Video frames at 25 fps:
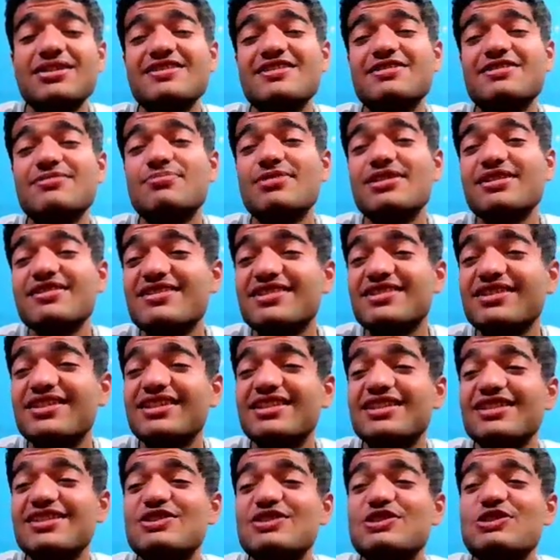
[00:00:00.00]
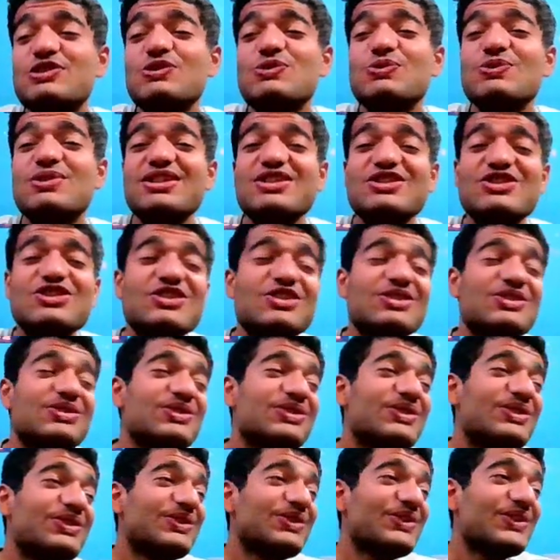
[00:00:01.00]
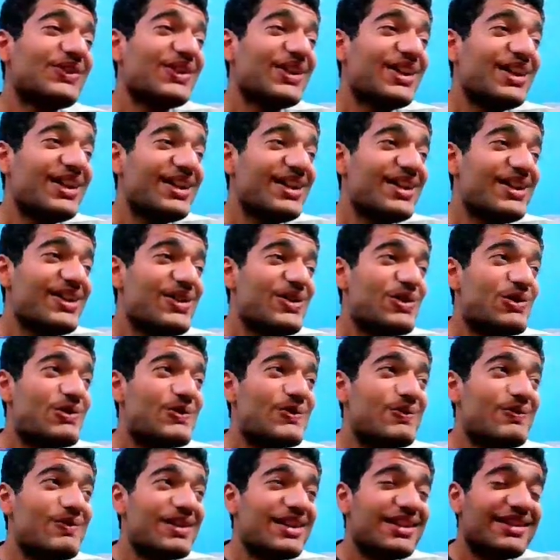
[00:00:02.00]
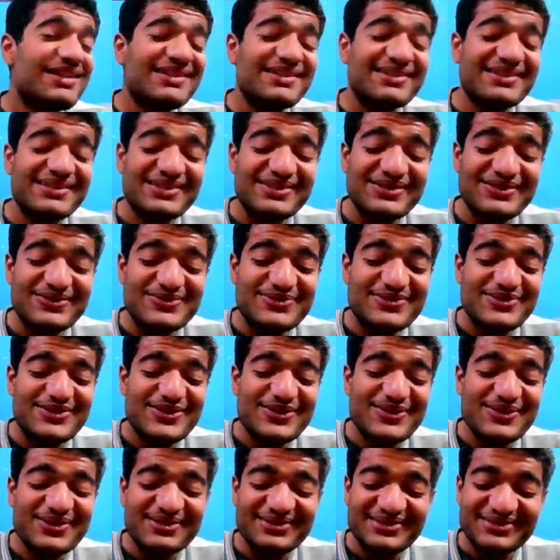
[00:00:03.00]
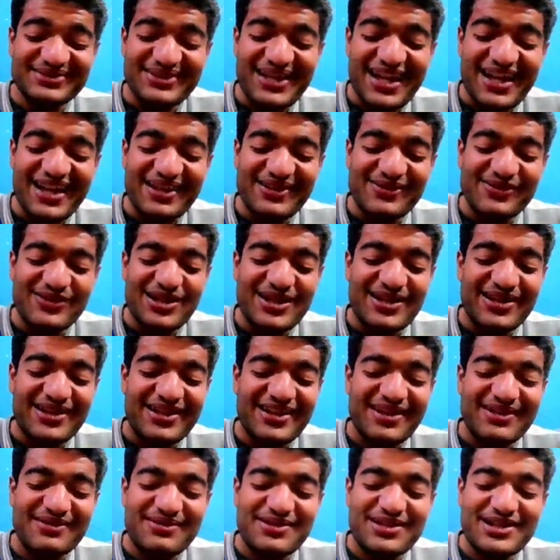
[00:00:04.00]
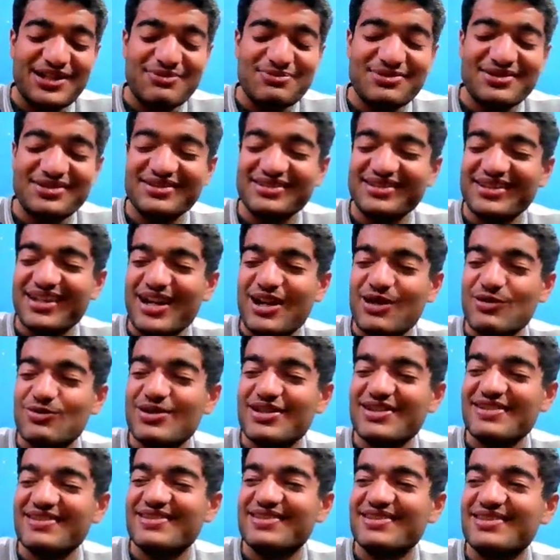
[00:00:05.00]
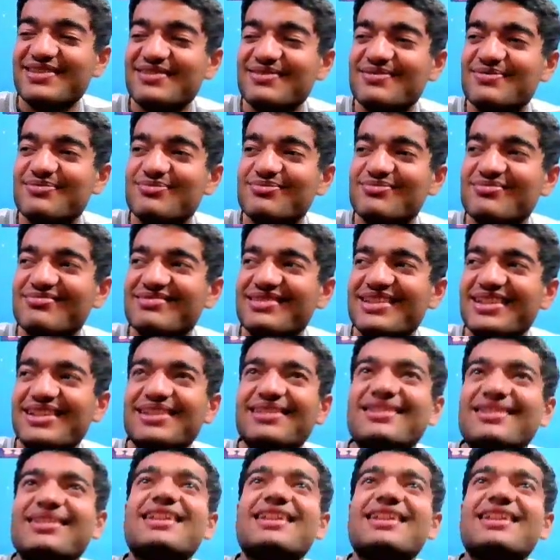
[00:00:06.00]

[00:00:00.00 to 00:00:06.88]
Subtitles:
is basically a situation, when you're, I mean, how would say it?